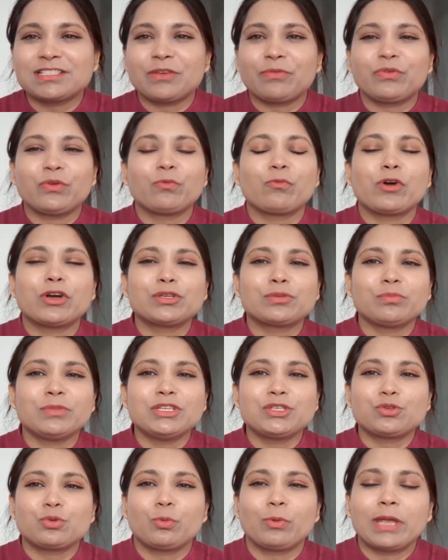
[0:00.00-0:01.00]
if you want
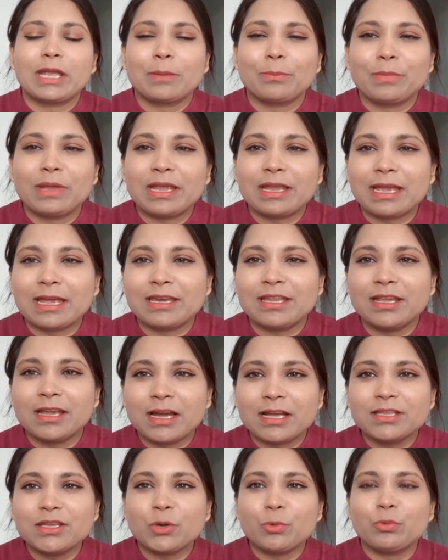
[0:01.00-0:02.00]
me to make any
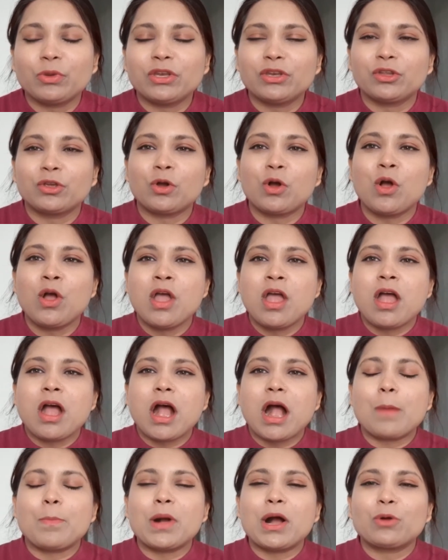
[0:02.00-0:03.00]
other video
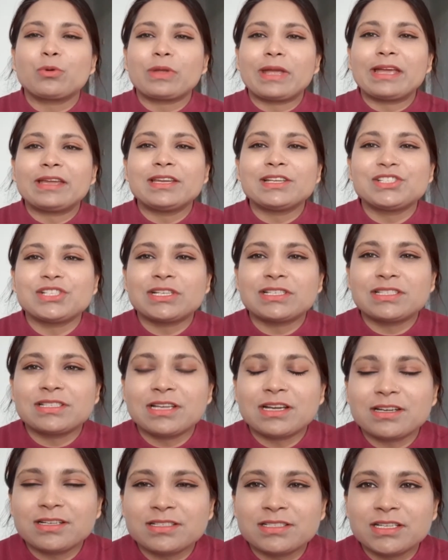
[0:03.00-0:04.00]
about NHS
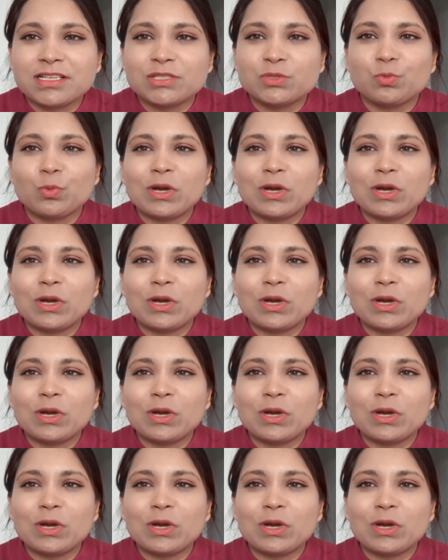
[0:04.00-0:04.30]
nurses,